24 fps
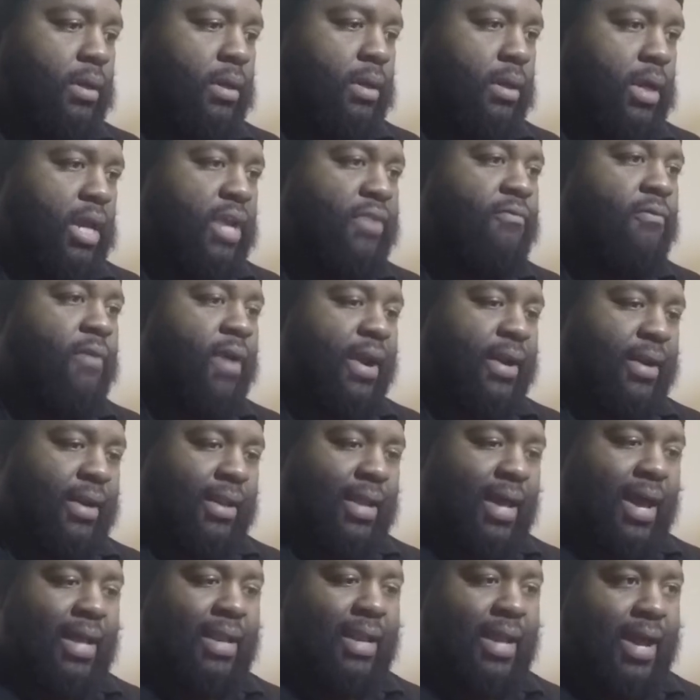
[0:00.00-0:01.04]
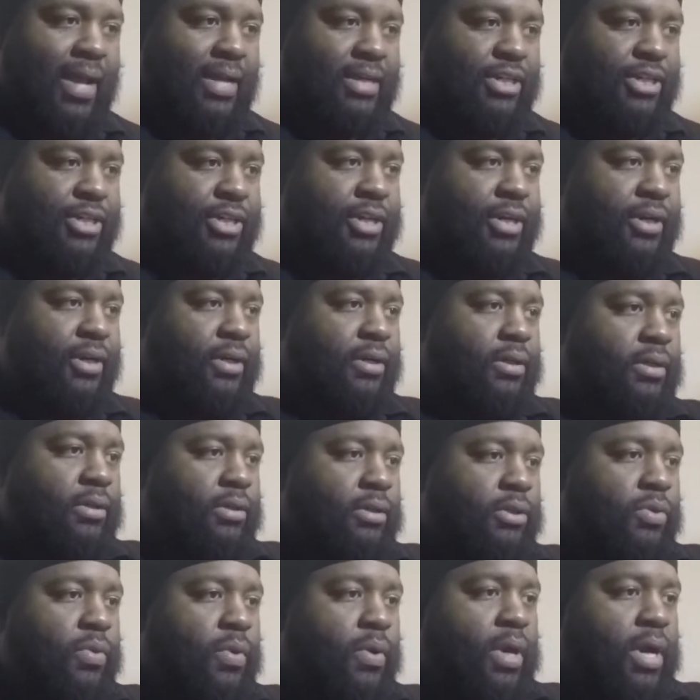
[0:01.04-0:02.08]
It rained a lot last year
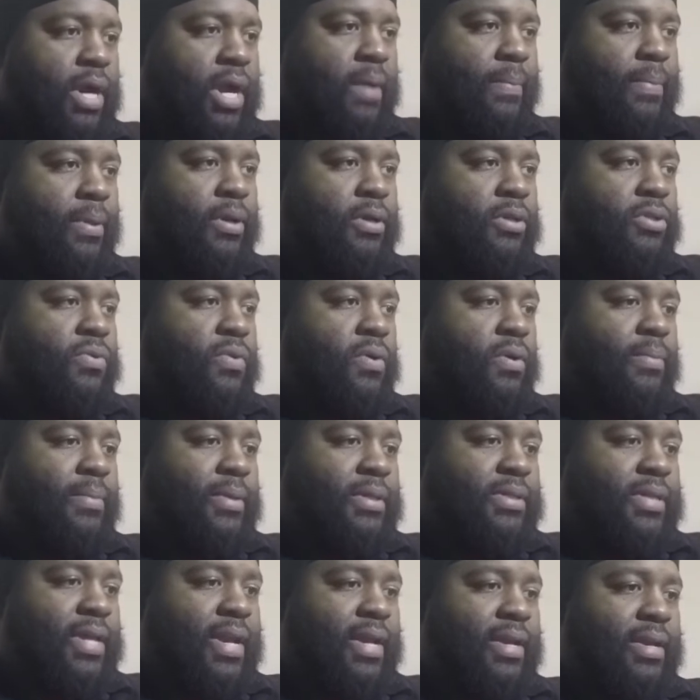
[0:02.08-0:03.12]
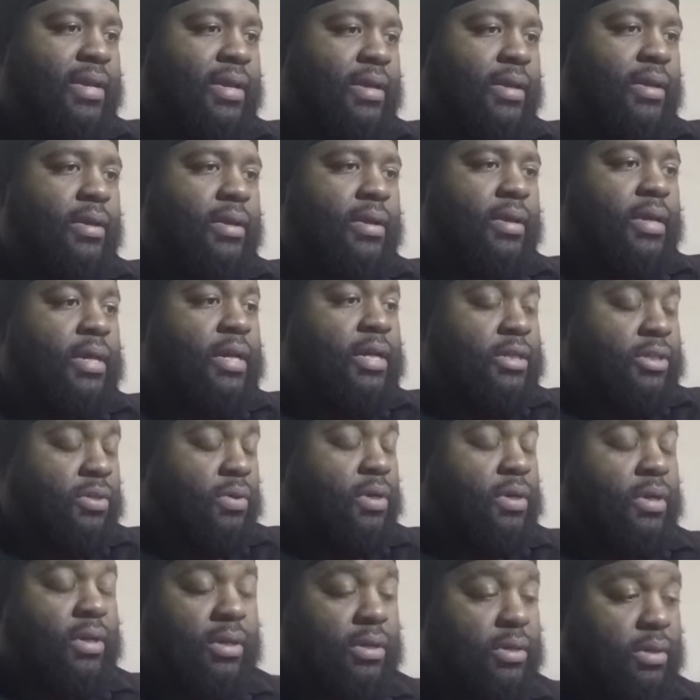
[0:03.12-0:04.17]
during a couple of the tournaments that I did,
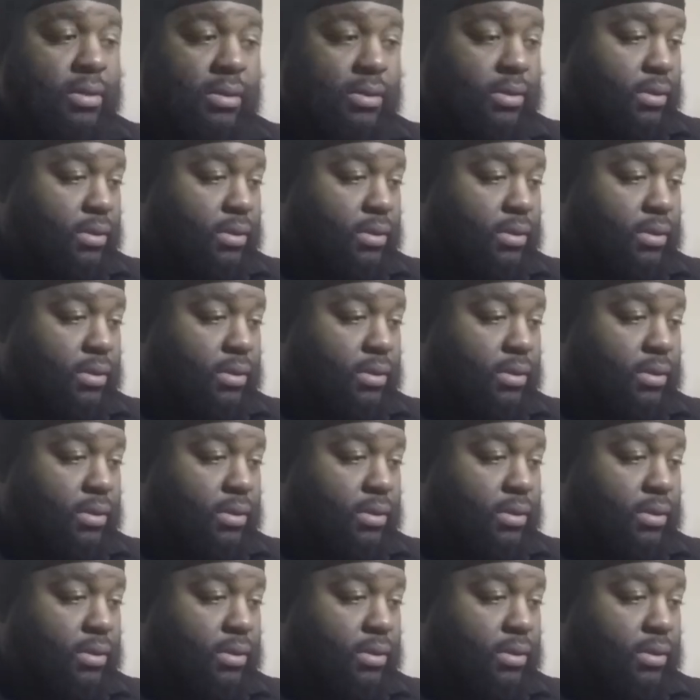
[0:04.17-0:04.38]
so